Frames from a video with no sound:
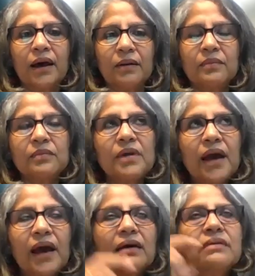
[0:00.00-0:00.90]
Uh,
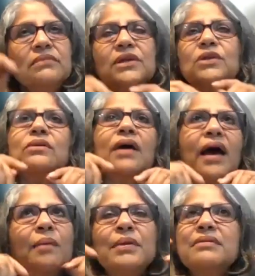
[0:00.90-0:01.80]

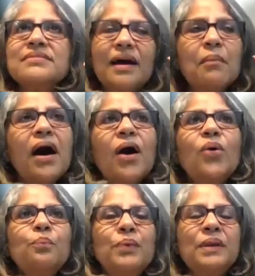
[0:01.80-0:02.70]
I mean,
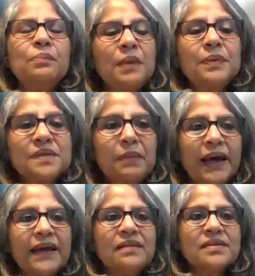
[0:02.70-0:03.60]
somehow in people's
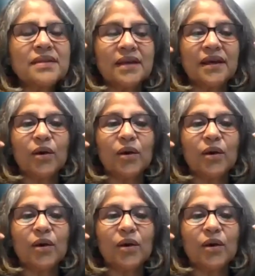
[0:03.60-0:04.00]
minds,